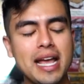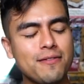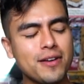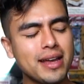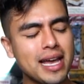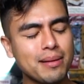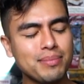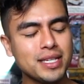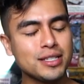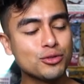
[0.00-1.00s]
a very
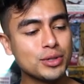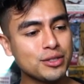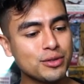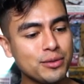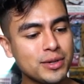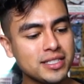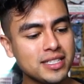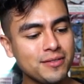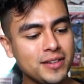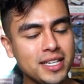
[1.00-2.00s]
happy 2021,
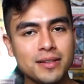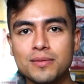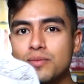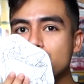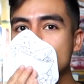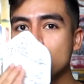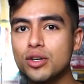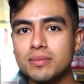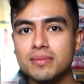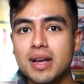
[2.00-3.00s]
Stephanie.
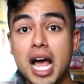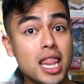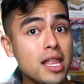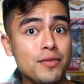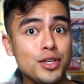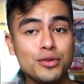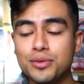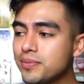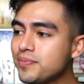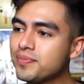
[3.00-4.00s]
Love
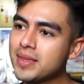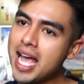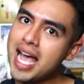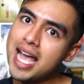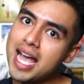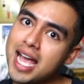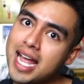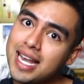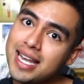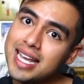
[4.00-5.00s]
you.
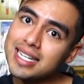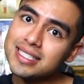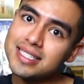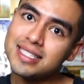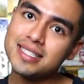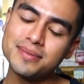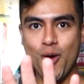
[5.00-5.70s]
Next.